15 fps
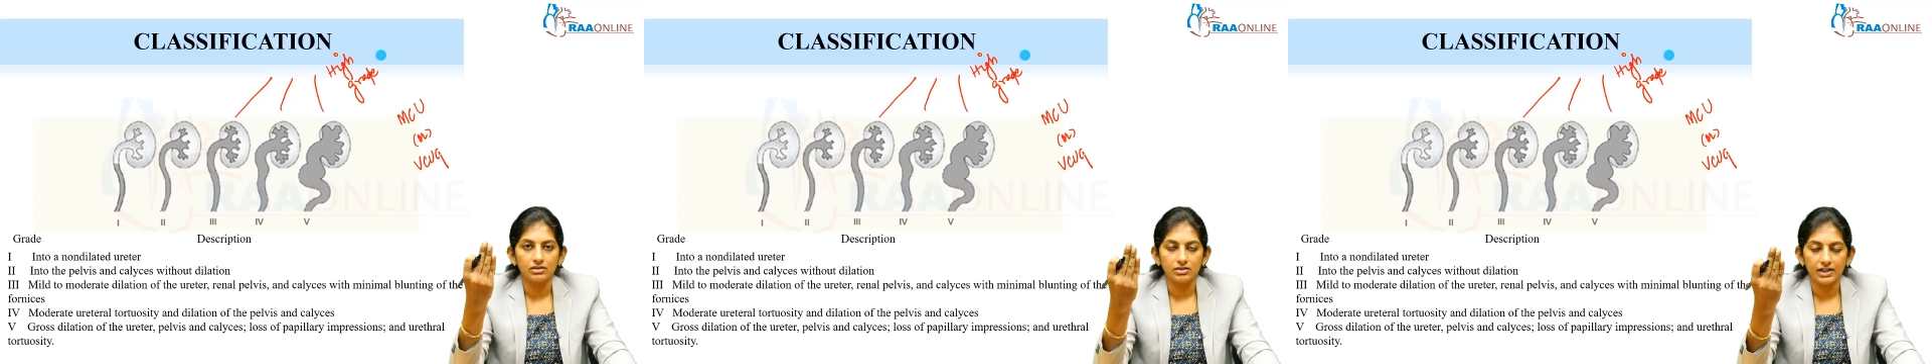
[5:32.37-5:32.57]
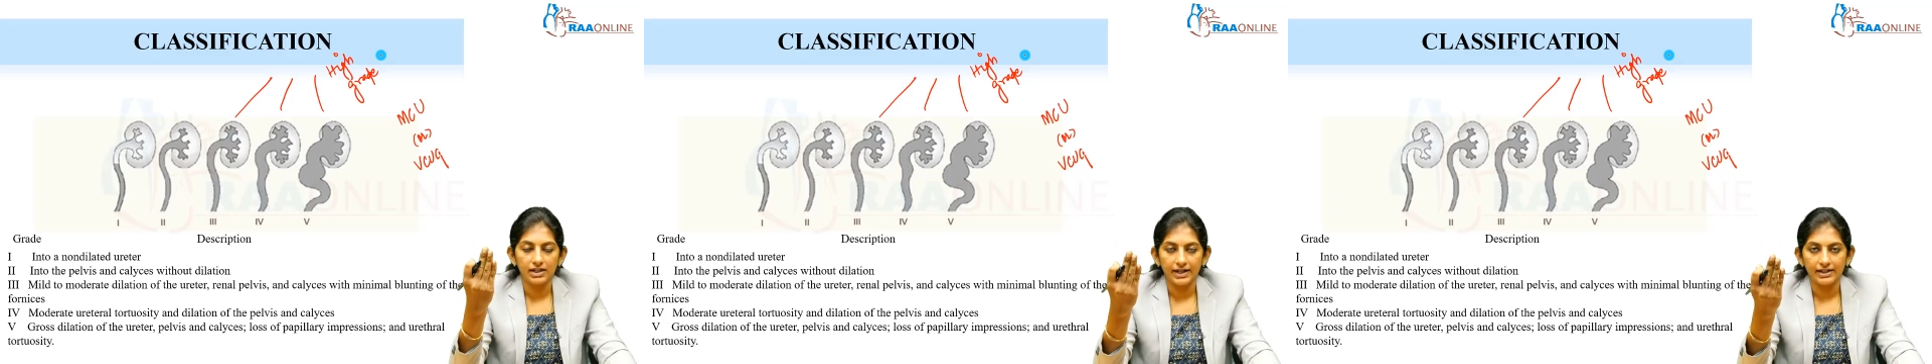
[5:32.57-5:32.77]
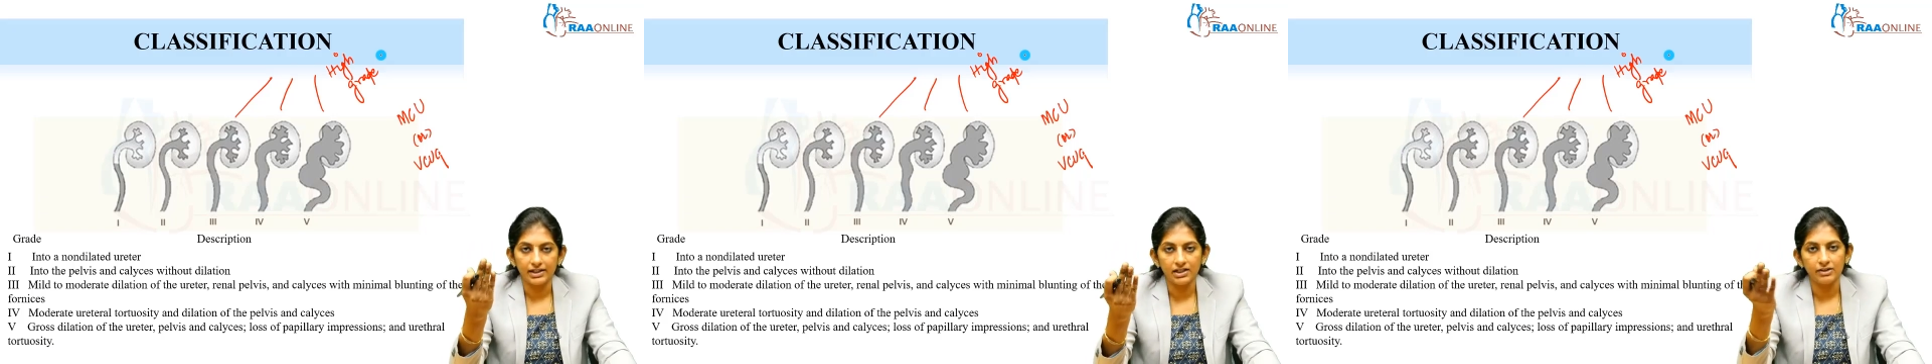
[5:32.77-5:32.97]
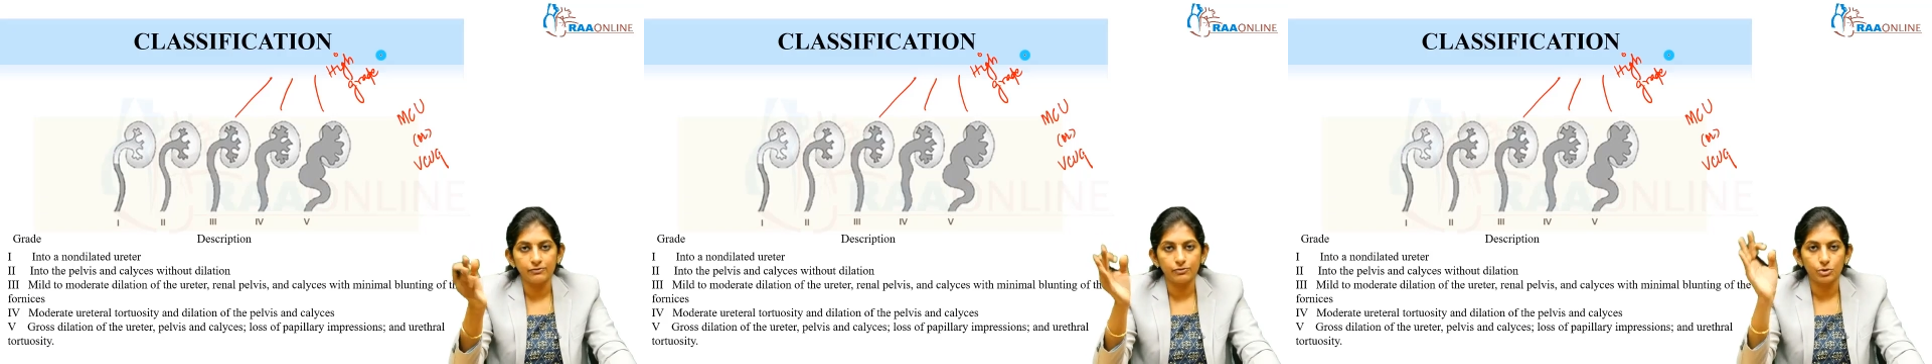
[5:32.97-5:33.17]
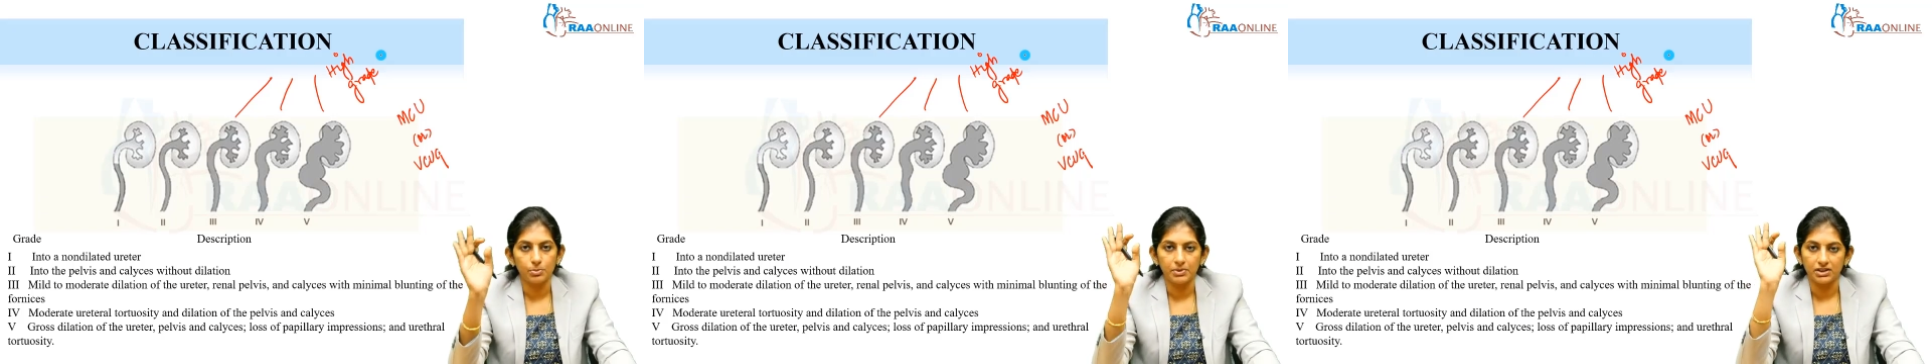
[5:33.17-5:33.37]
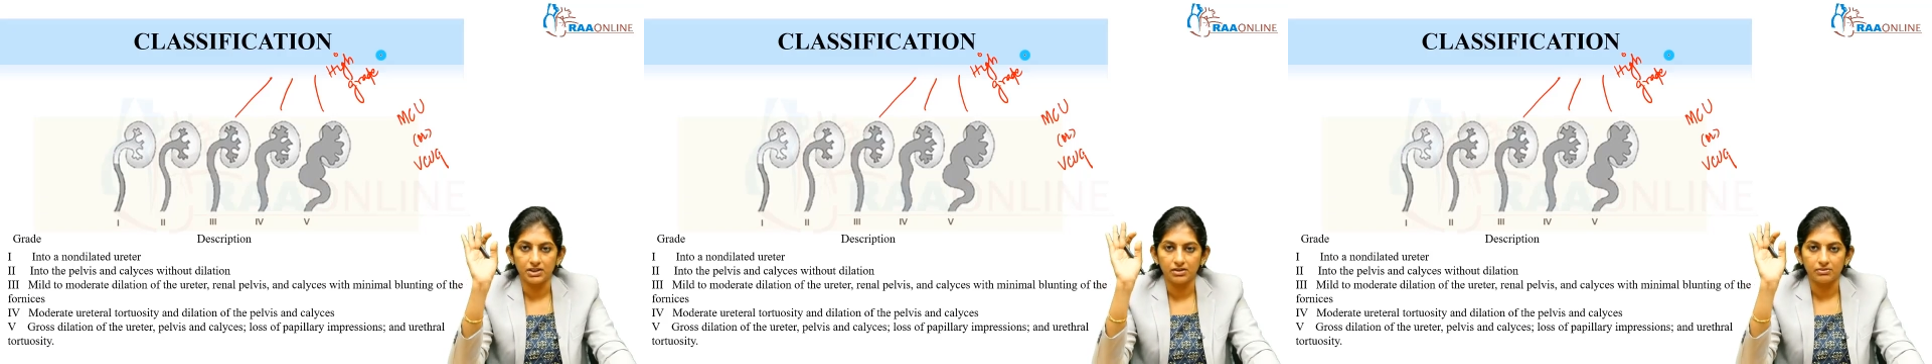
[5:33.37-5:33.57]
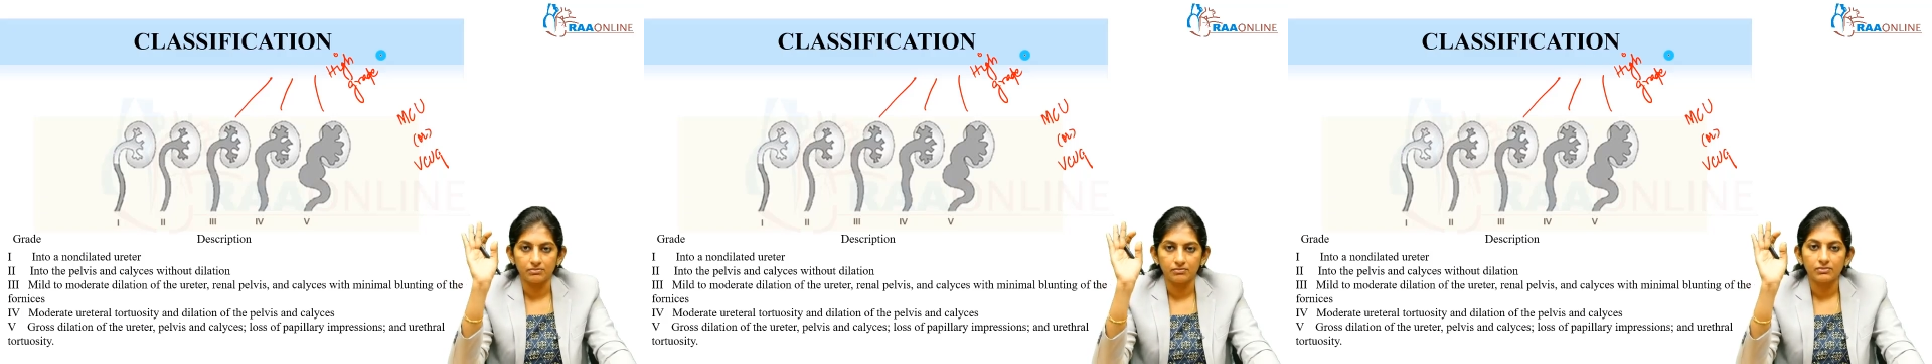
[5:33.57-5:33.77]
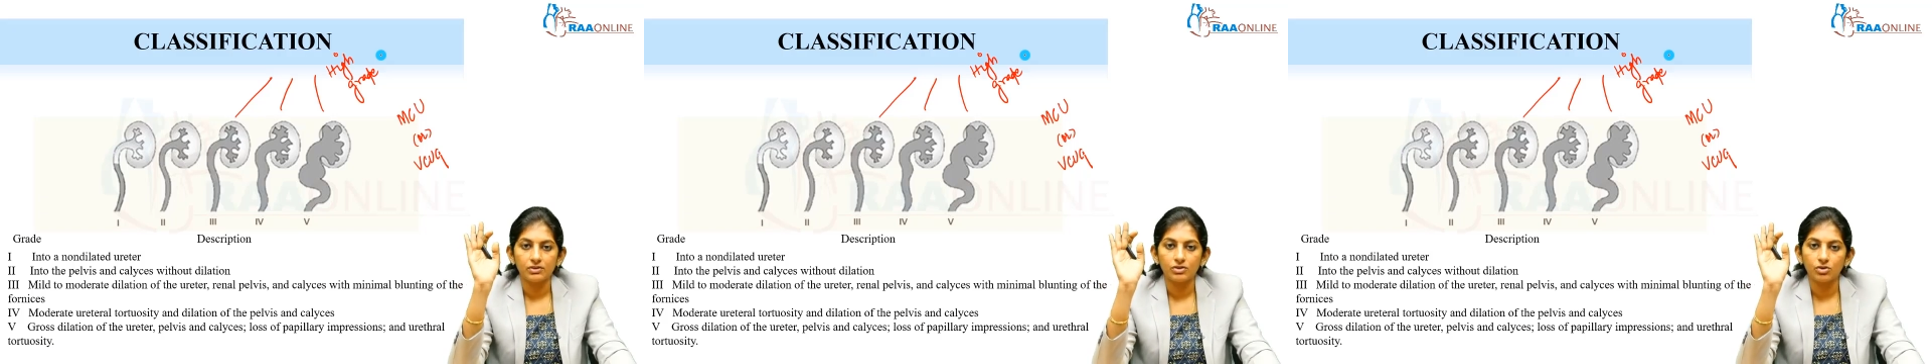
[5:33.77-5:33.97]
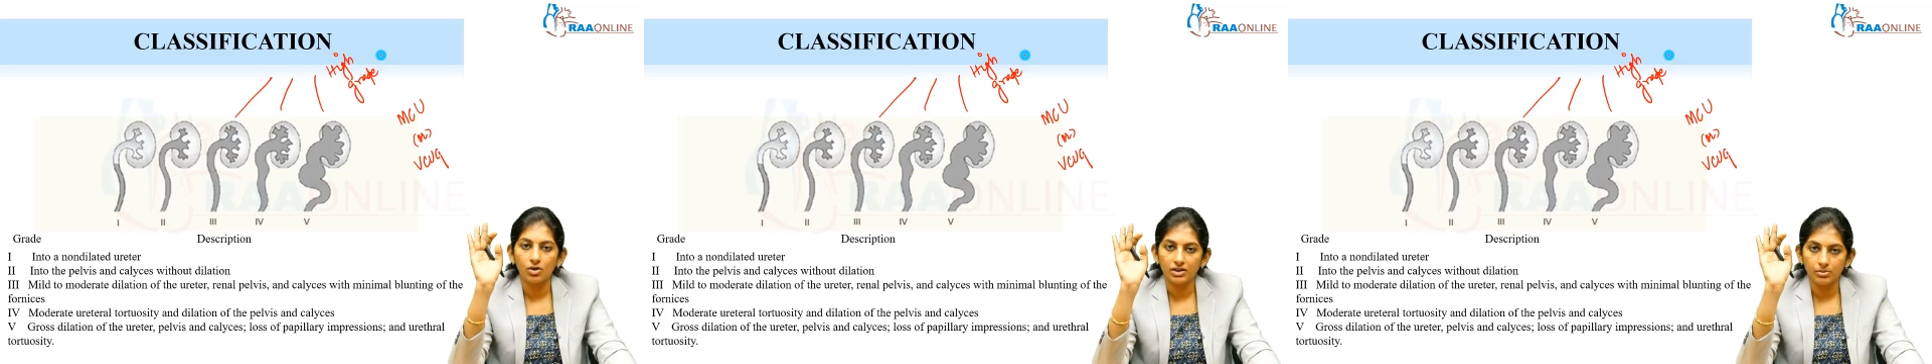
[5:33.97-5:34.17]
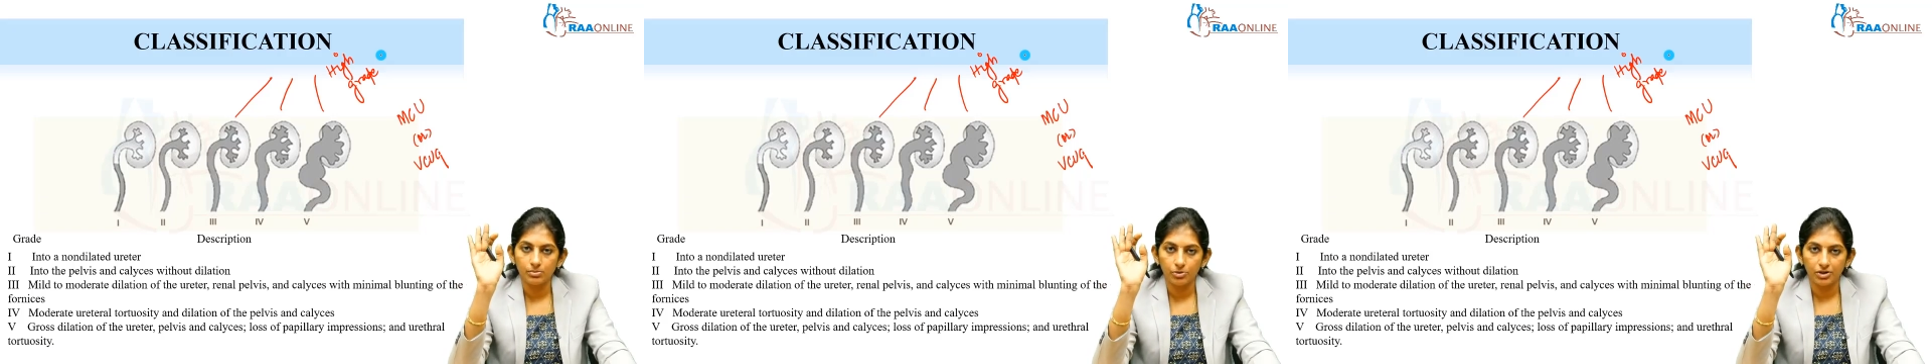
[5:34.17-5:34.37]
related nephropathy.
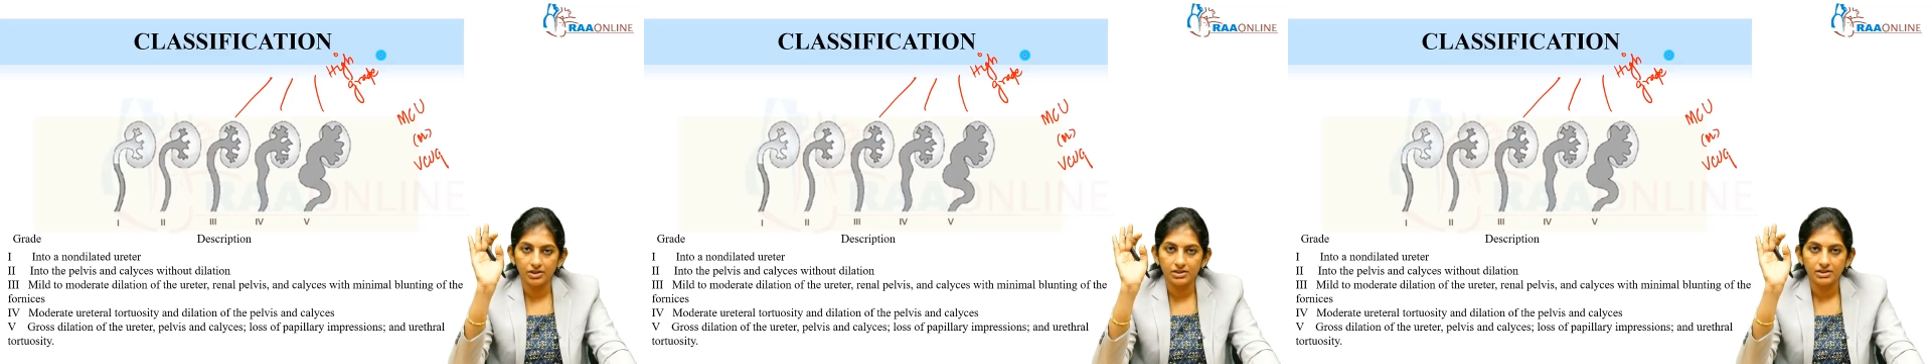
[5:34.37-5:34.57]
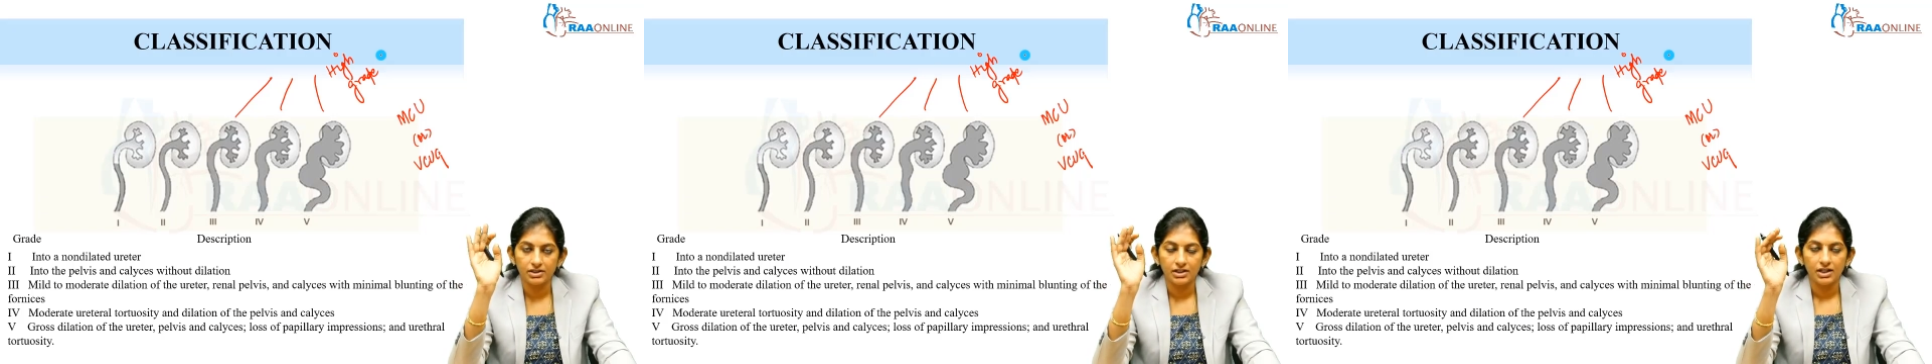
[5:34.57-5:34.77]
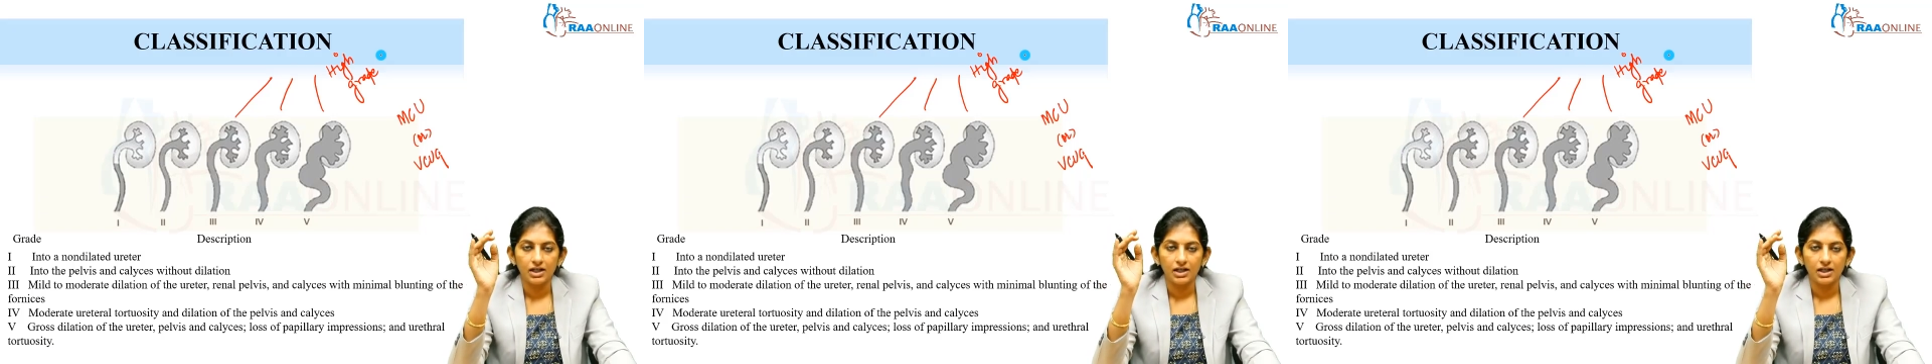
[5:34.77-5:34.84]
Got the point?